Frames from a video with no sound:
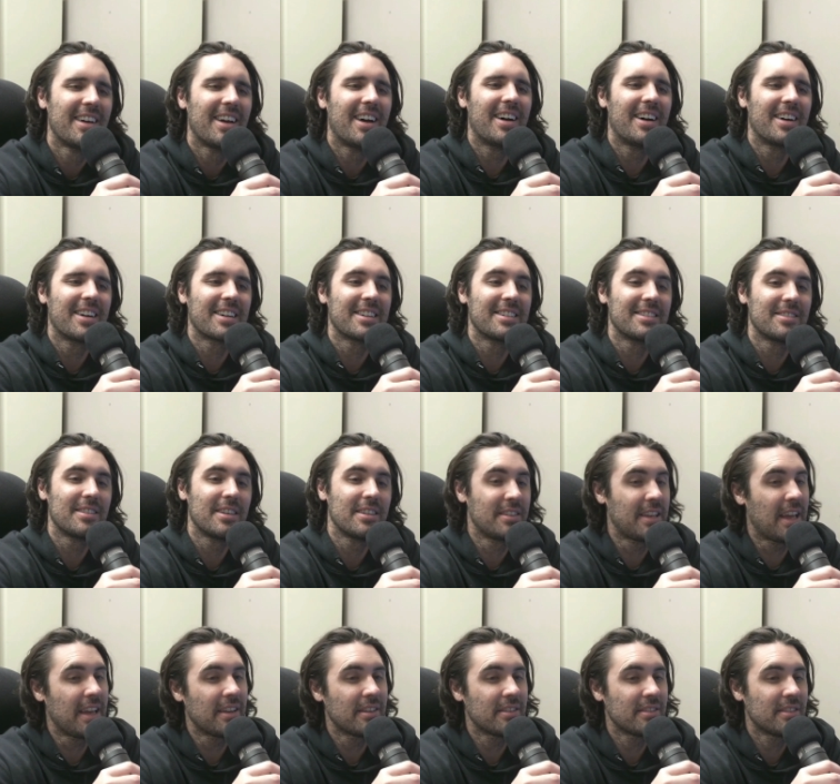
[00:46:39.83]
because uh, it
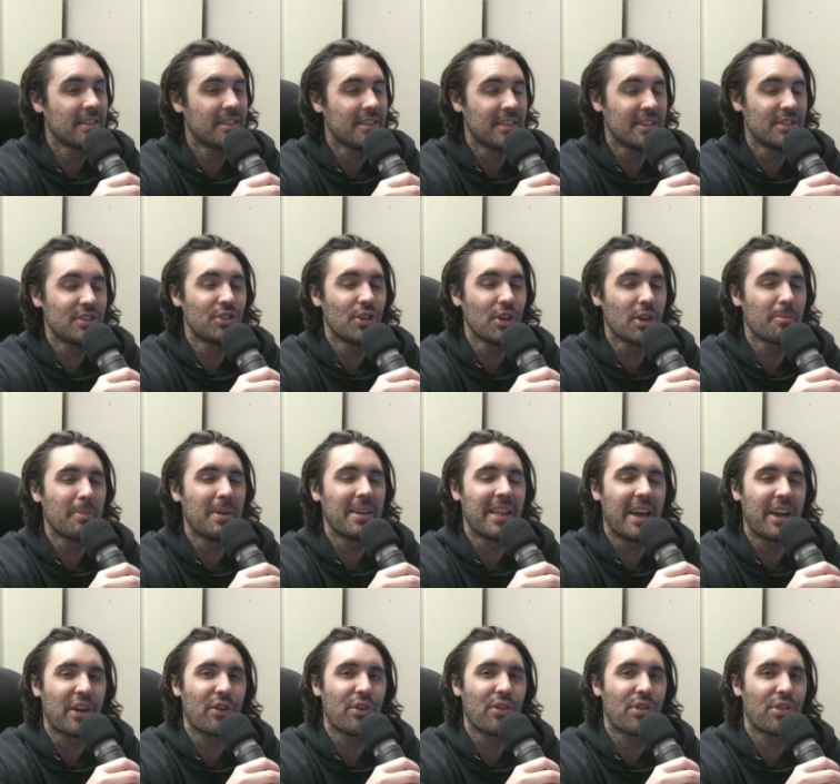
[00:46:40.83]
takes. This took me
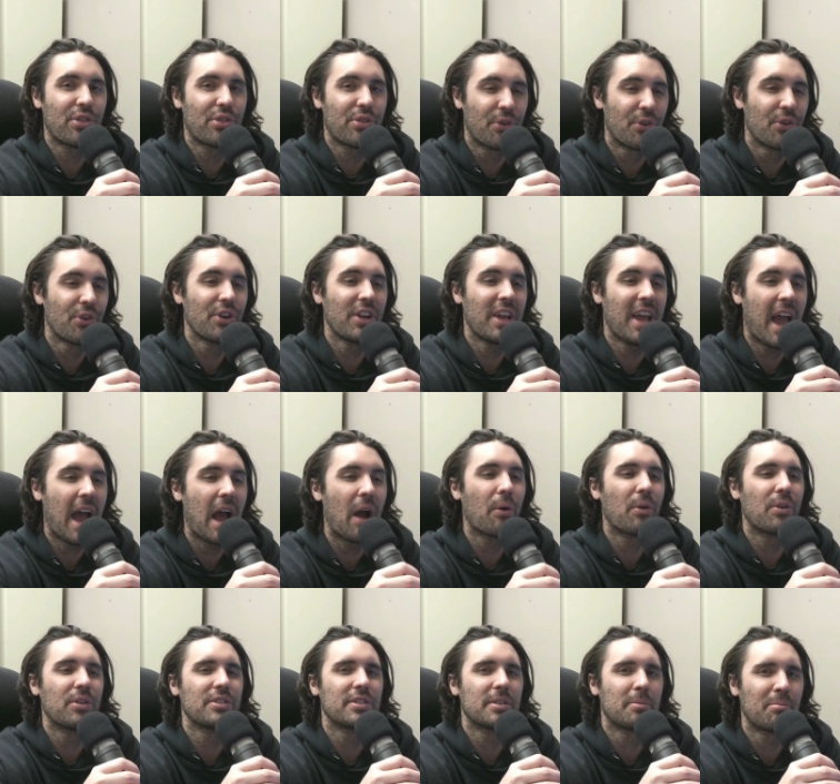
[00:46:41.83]
like 30
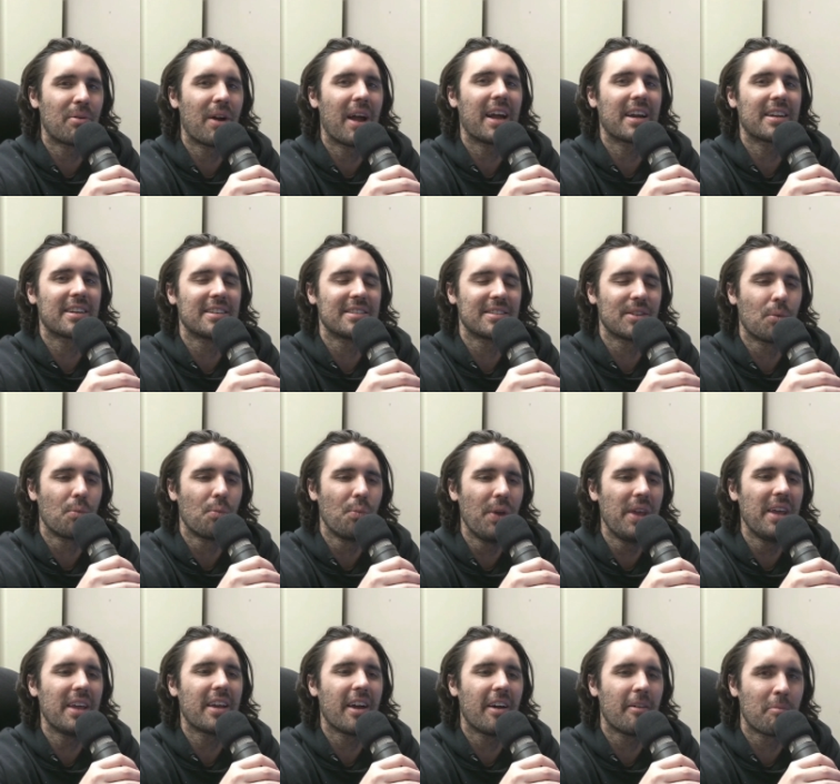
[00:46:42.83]
hours of practice, a
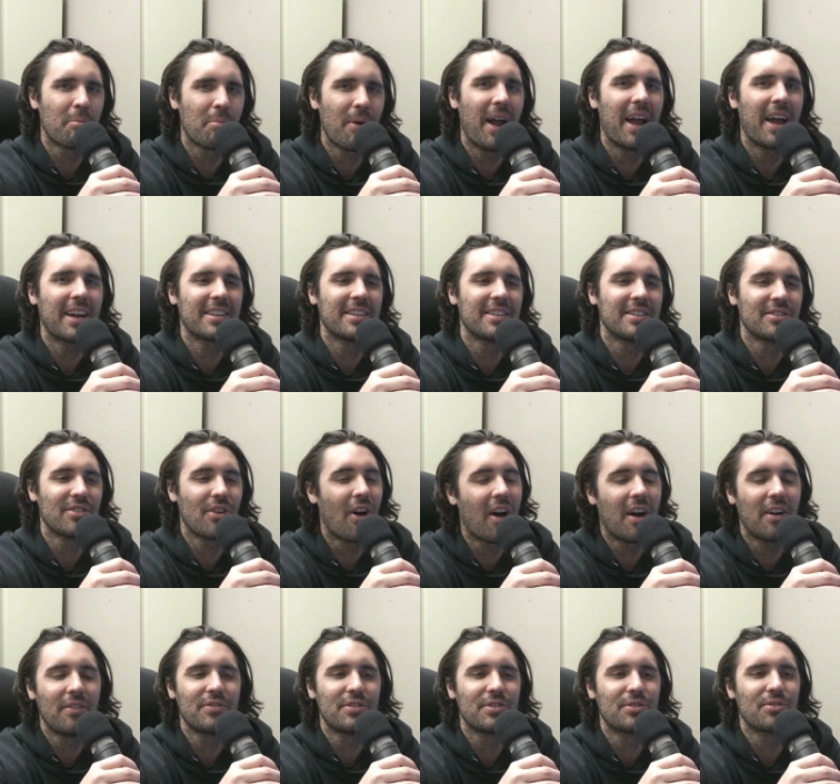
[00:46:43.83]
week of practice
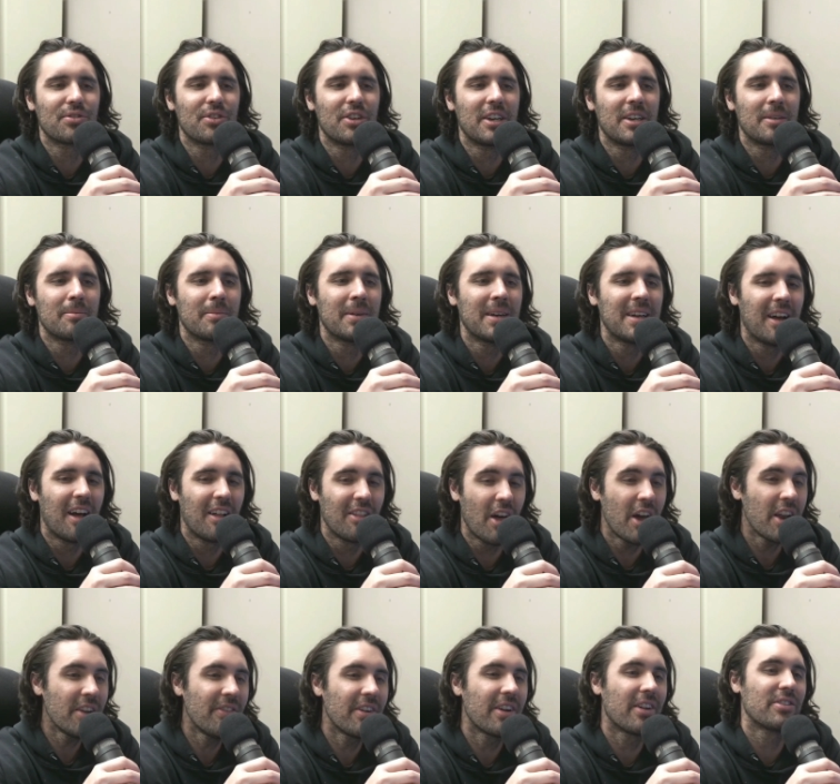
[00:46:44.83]
off stream. A
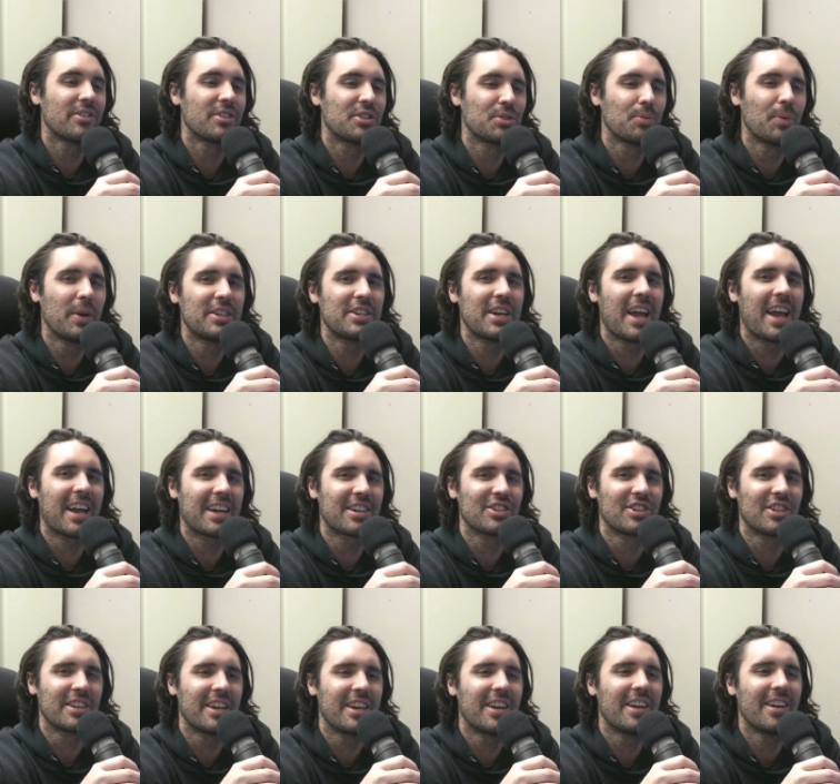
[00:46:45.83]
lot of it on the Switch
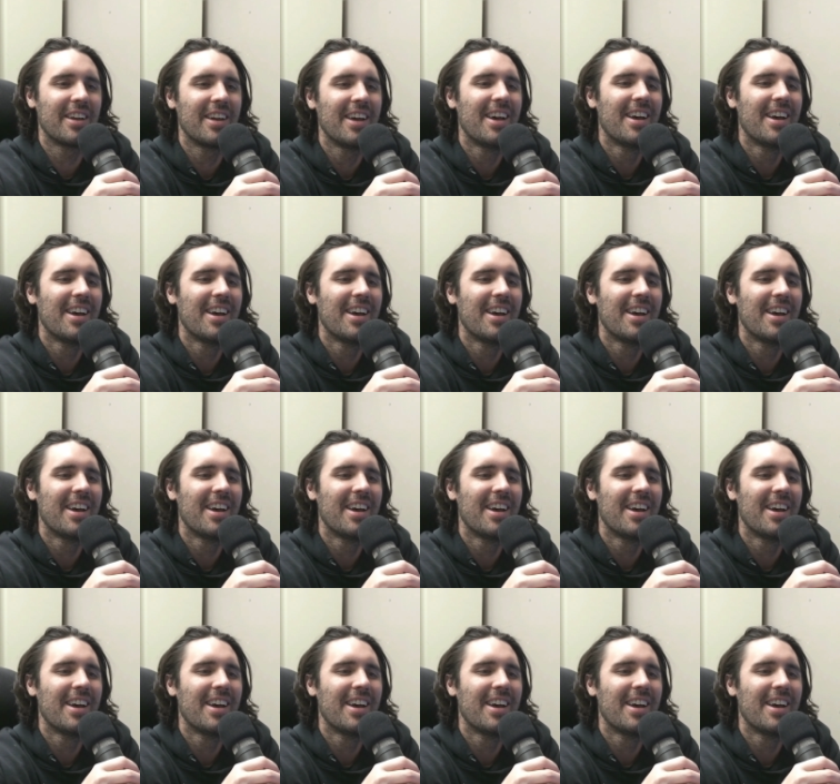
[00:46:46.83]
actually,